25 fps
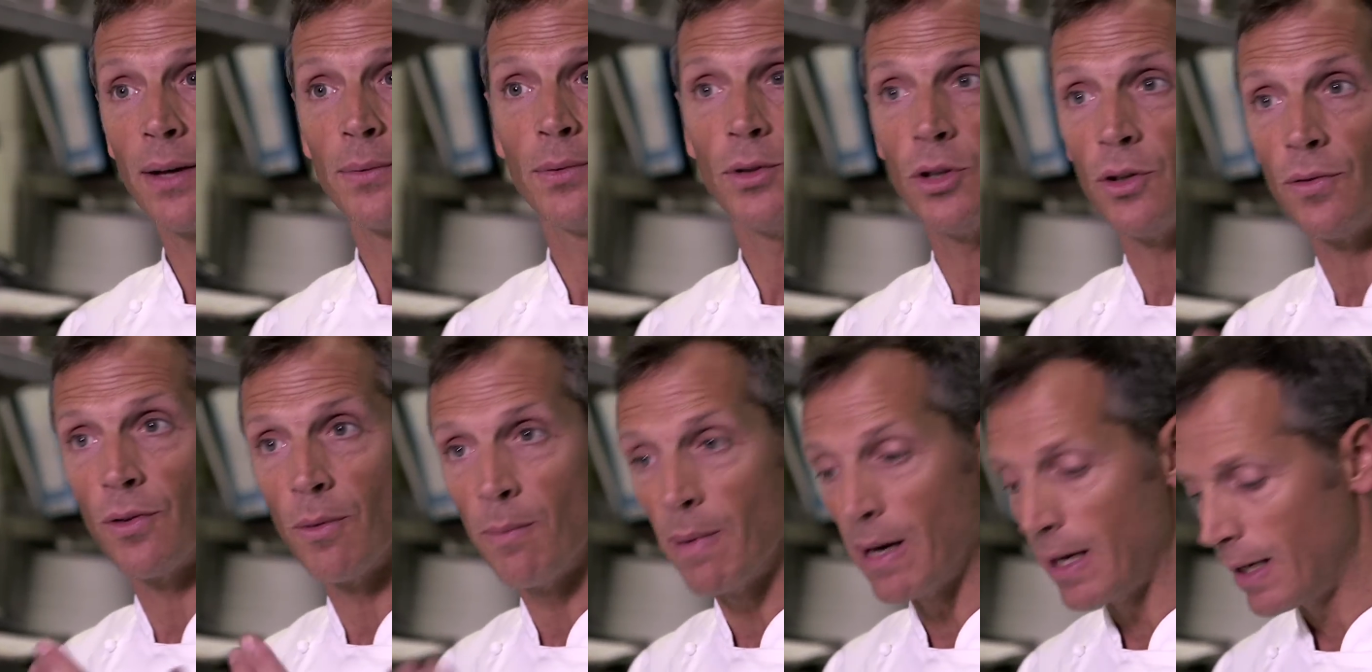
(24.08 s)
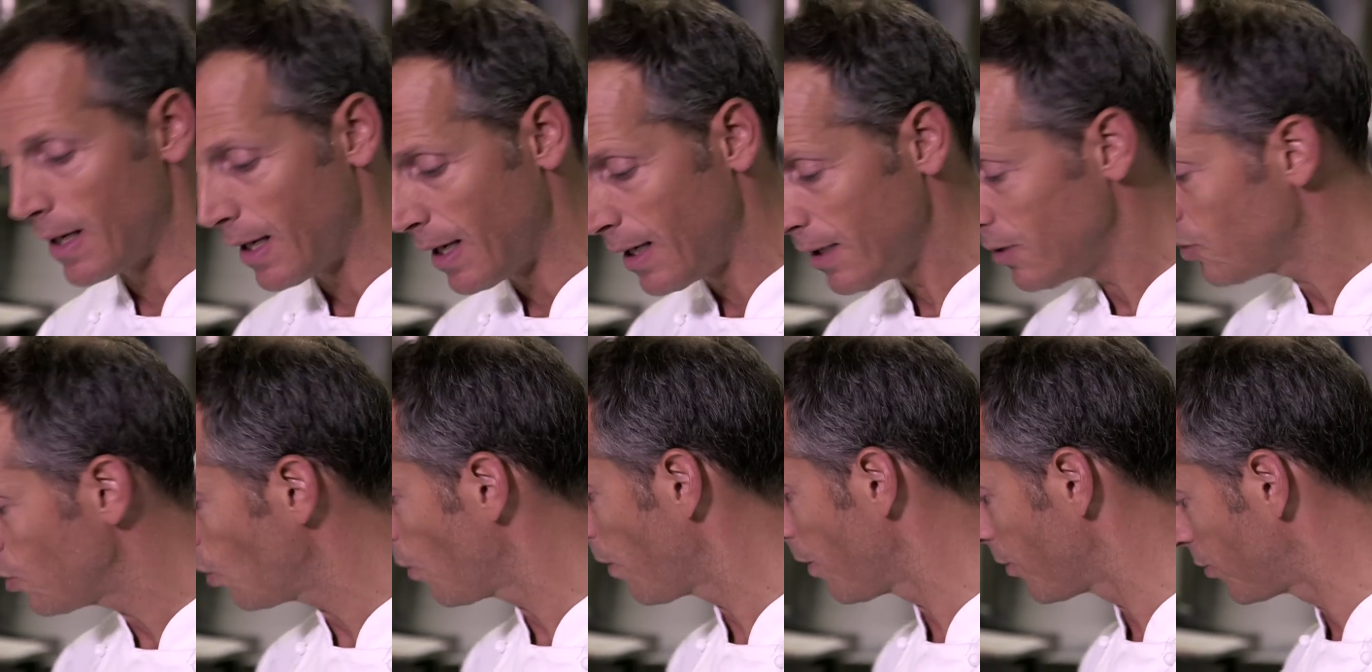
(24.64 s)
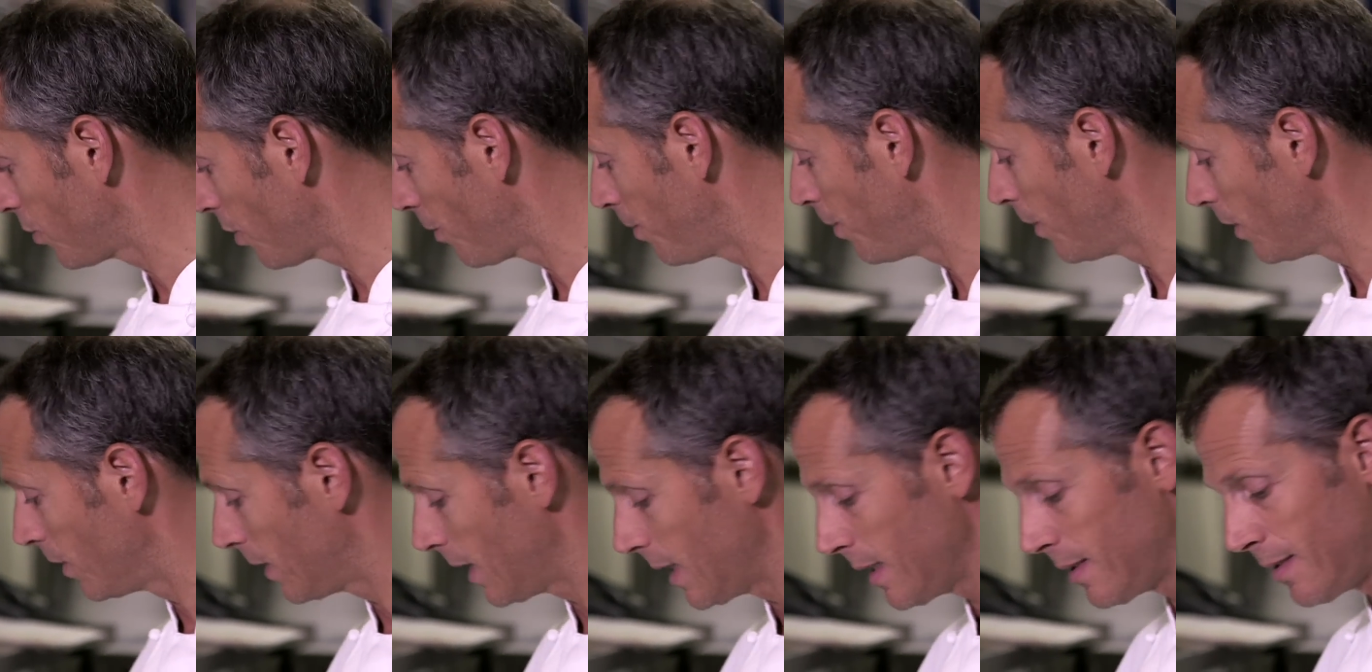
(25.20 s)
as we do for mayonnaise or the
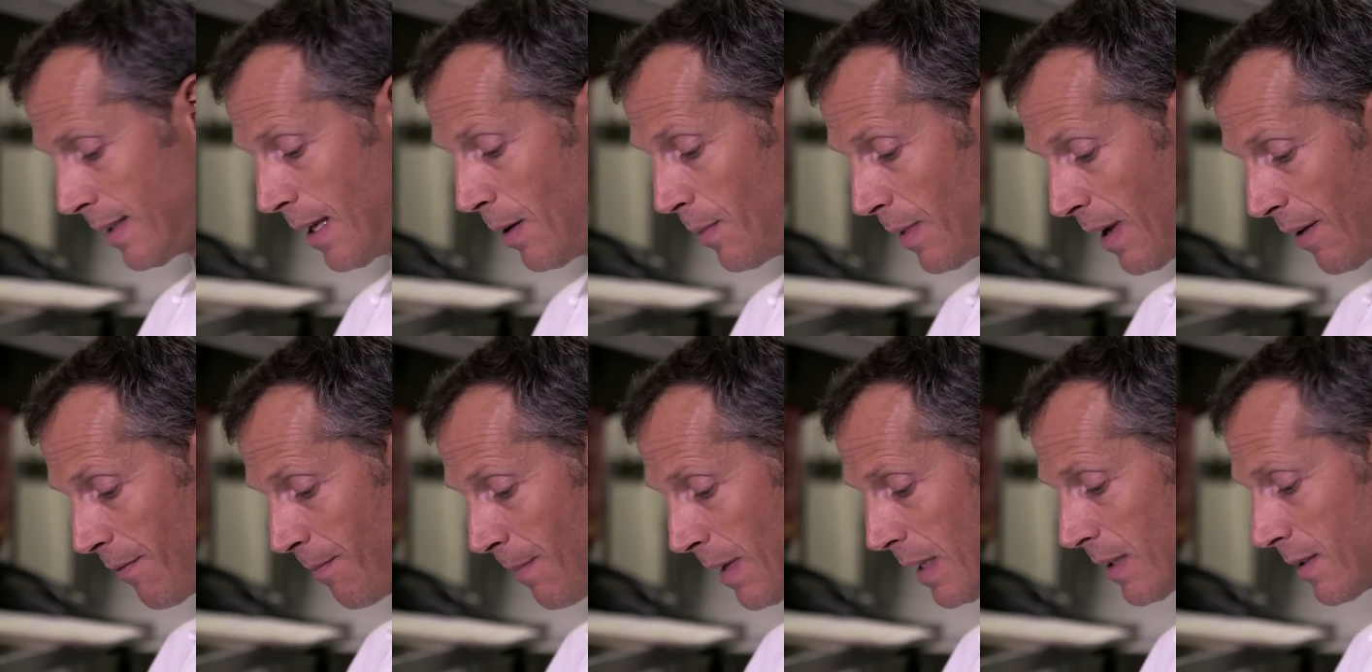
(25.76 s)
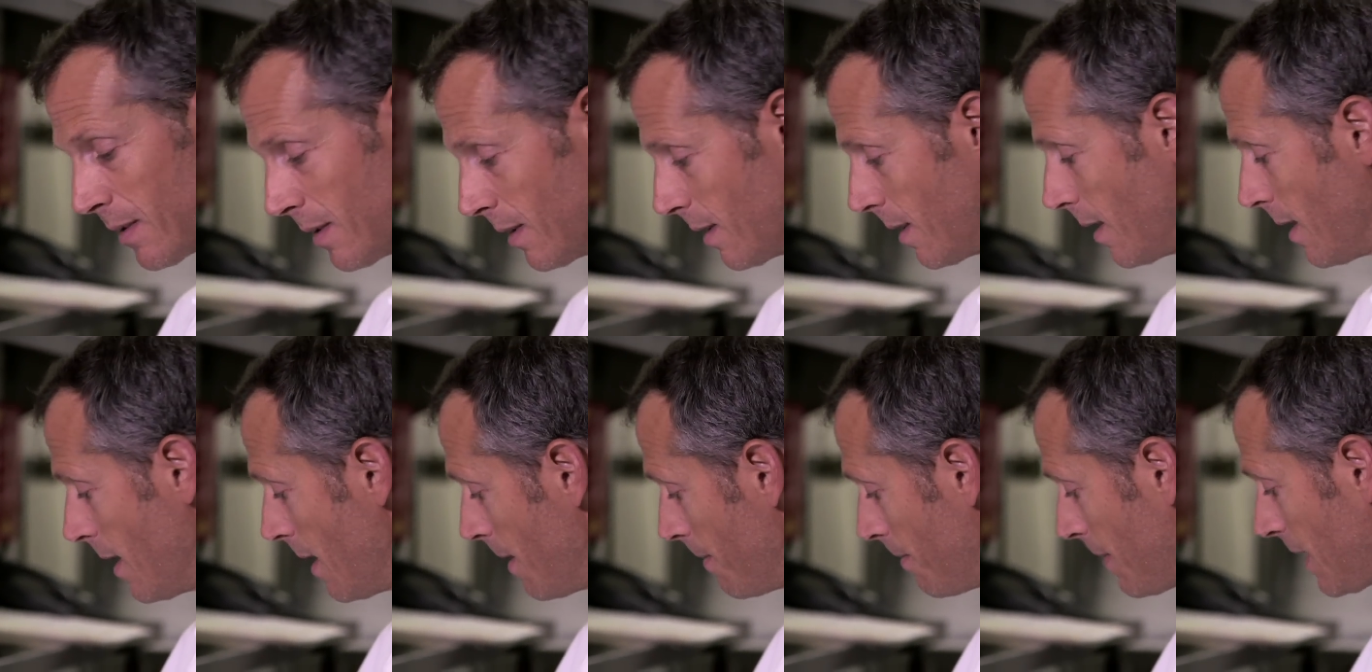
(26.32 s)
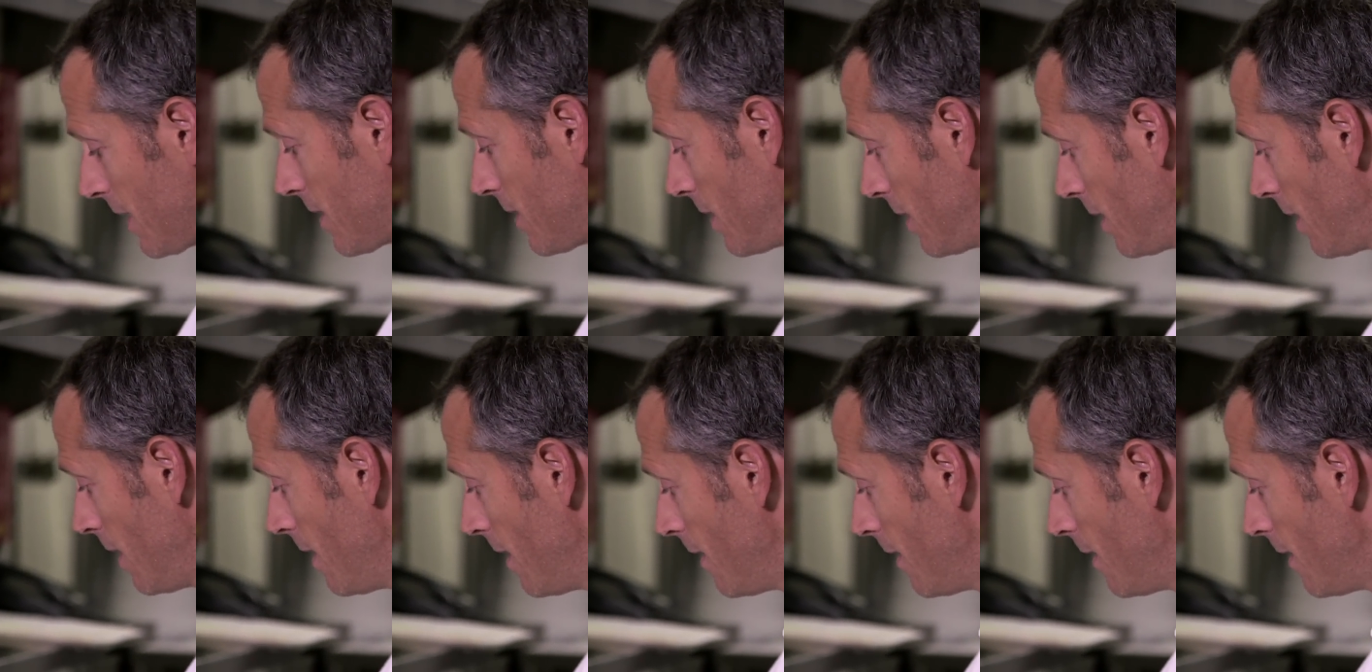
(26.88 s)
soft-boiled eggs, here we have mustard. Mustard,